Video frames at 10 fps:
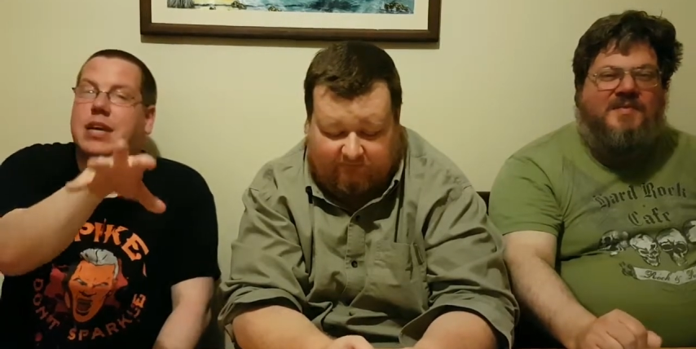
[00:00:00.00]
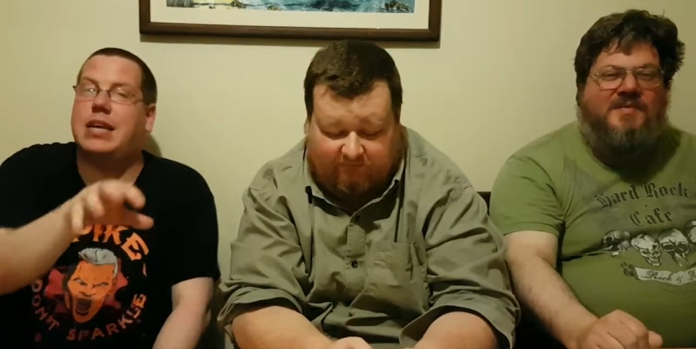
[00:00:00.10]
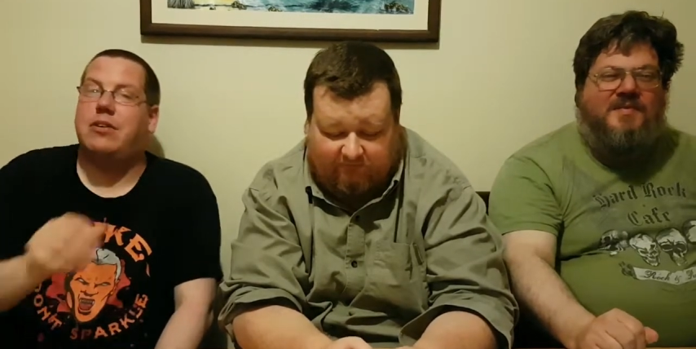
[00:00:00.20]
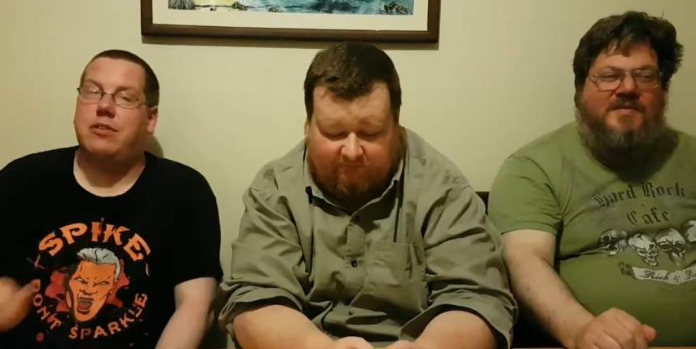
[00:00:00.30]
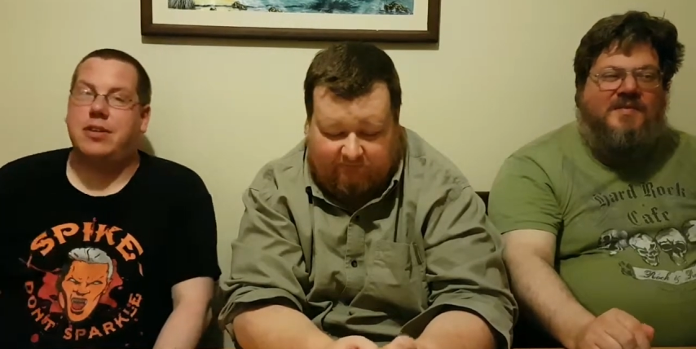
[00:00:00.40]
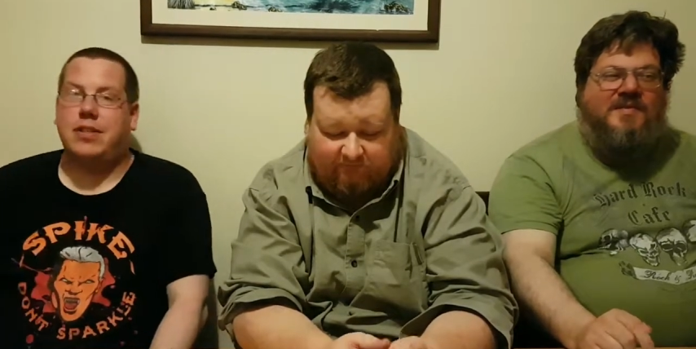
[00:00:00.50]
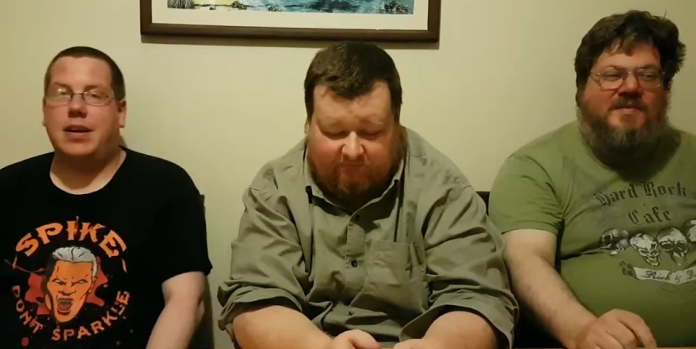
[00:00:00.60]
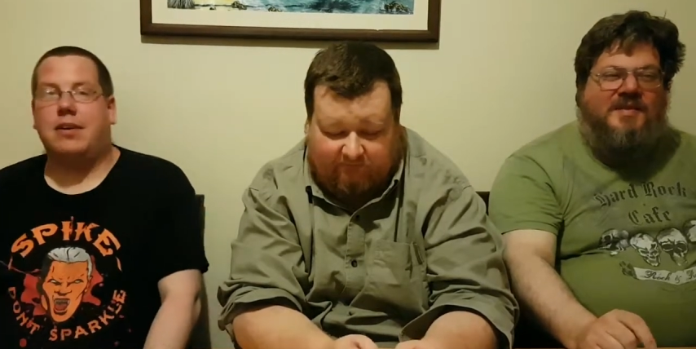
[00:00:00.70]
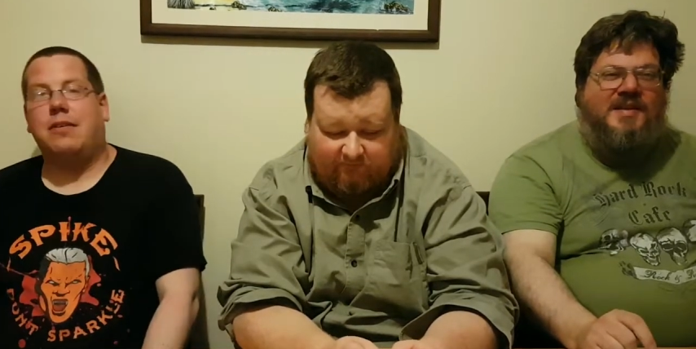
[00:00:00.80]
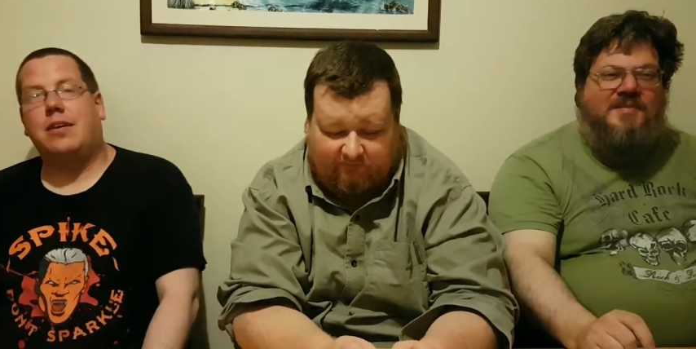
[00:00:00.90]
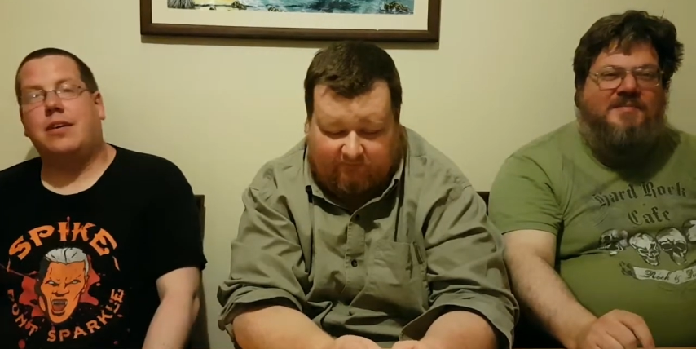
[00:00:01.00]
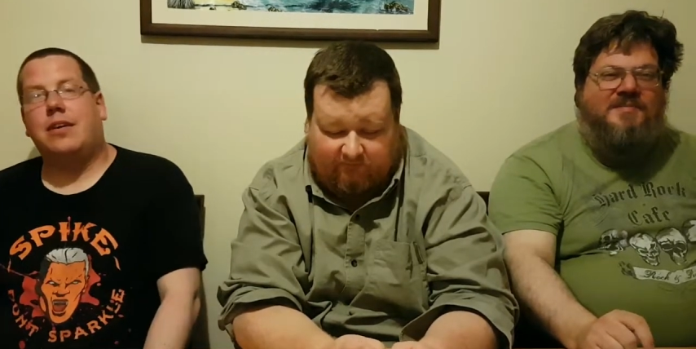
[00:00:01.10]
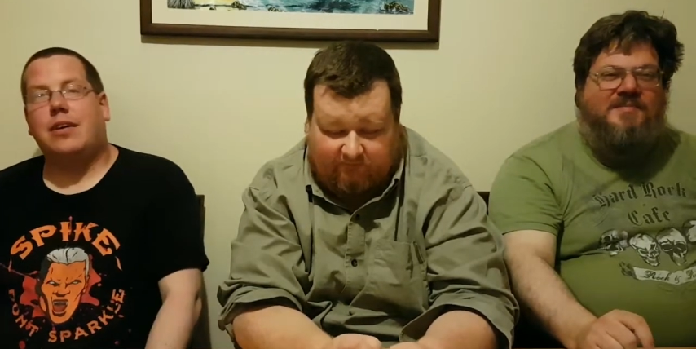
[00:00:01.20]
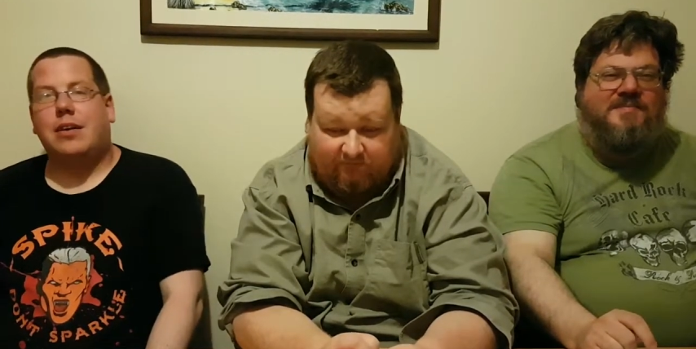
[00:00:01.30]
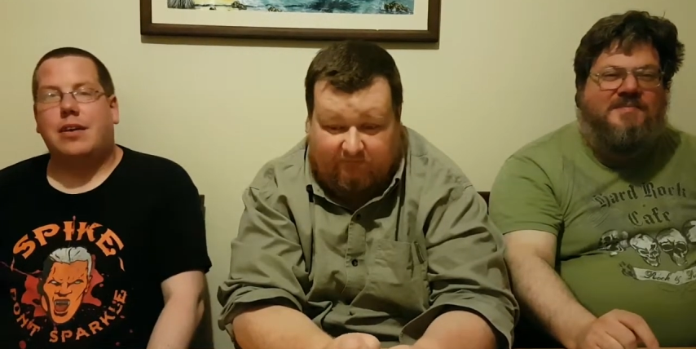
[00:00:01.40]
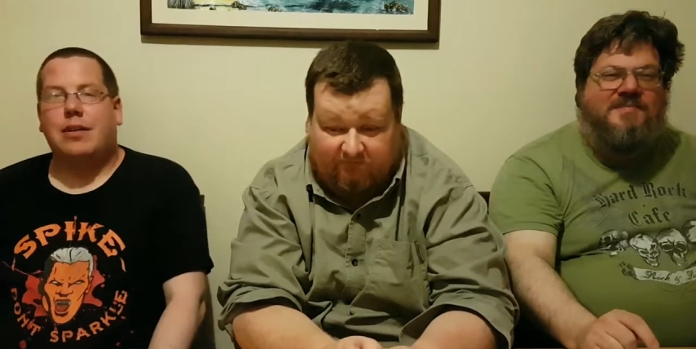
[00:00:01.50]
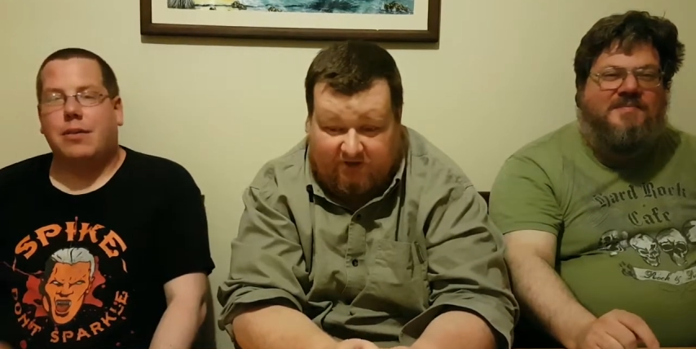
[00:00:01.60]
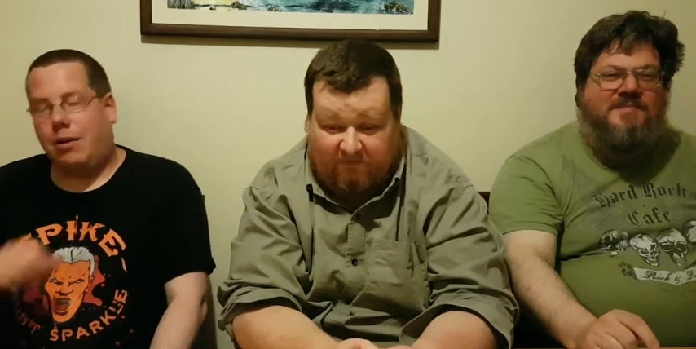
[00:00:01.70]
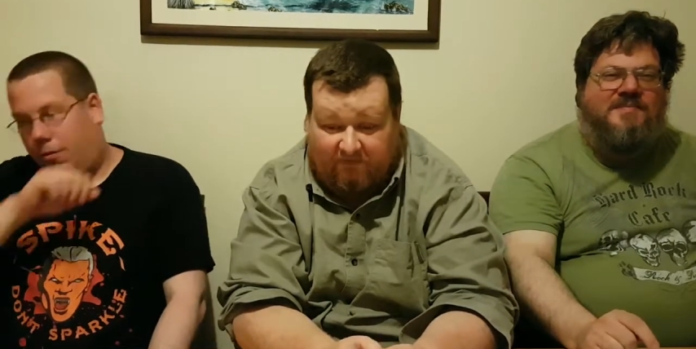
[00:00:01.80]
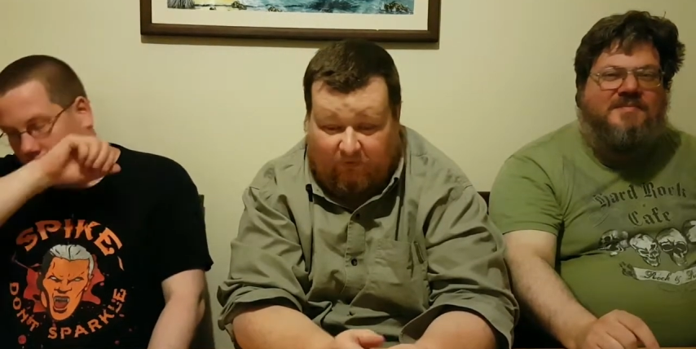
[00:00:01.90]
Speaker 1: kills in there. Yeah.
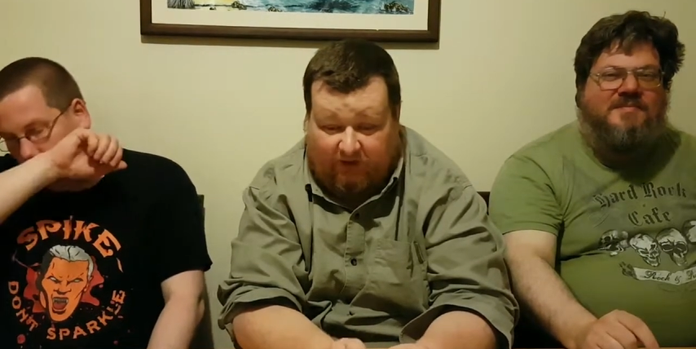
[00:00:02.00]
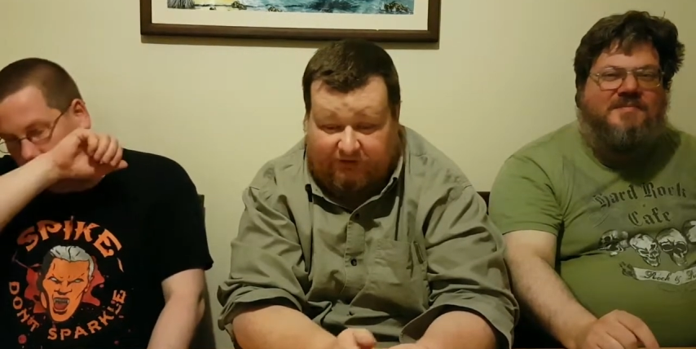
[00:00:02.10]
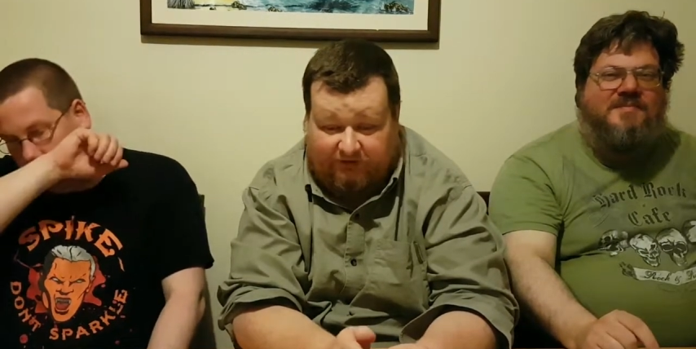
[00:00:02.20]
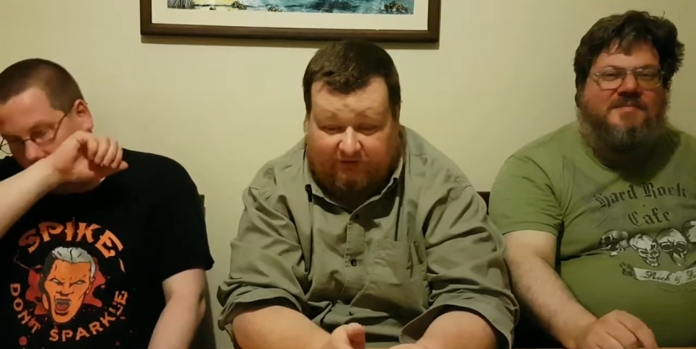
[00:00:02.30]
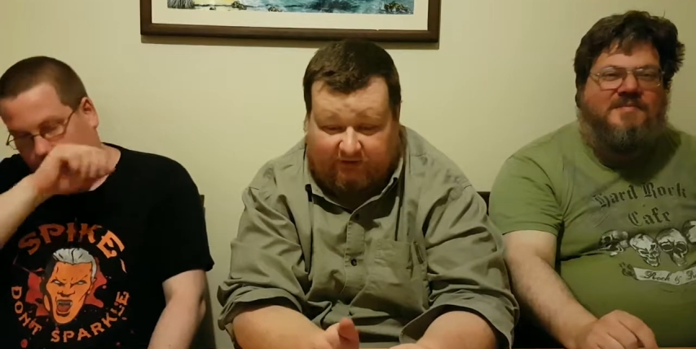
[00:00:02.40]
Yep. Watch,